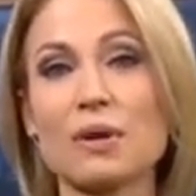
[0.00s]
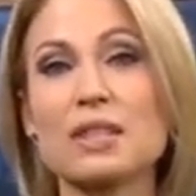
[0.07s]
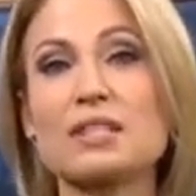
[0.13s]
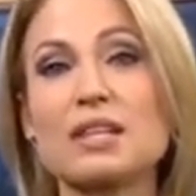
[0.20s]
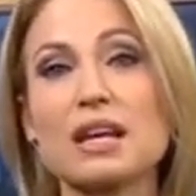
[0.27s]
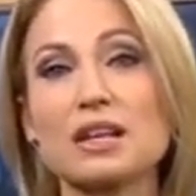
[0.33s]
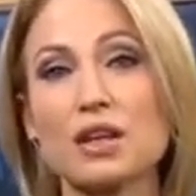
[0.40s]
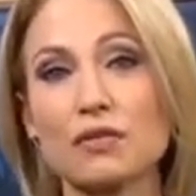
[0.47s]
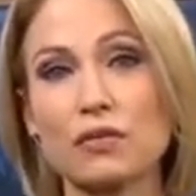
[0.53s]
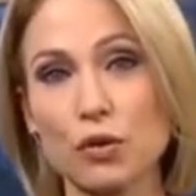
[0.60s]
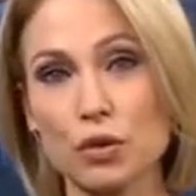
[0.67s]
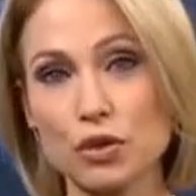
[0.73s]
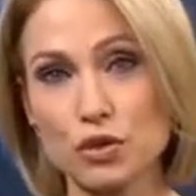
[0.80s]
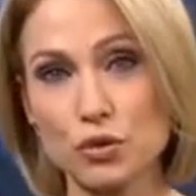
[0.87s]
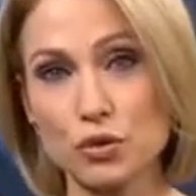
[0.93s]
the deadly
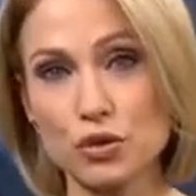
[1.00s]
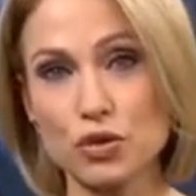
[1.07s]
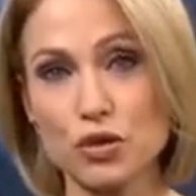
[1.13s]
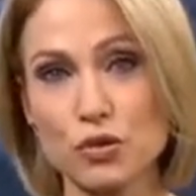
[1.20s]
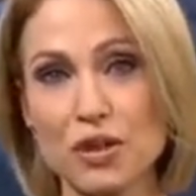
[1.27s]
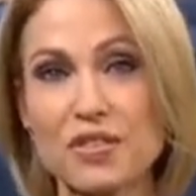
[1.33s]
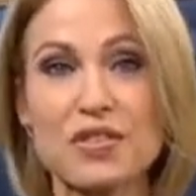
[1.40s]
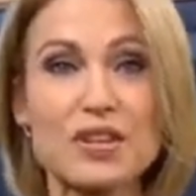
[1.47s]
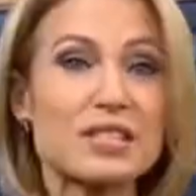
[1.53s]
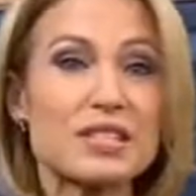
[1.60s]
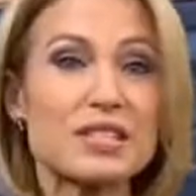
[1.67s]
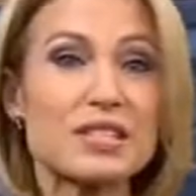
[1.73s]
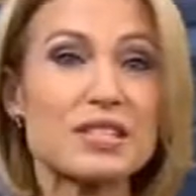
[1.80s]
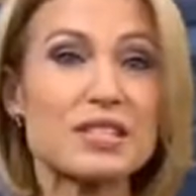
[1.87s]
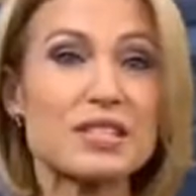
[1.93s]
Florida school shooting.
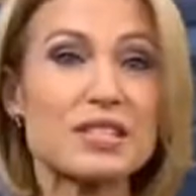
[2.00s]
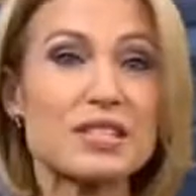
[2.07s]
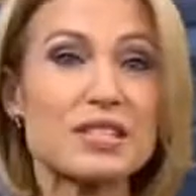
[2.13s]
Oh my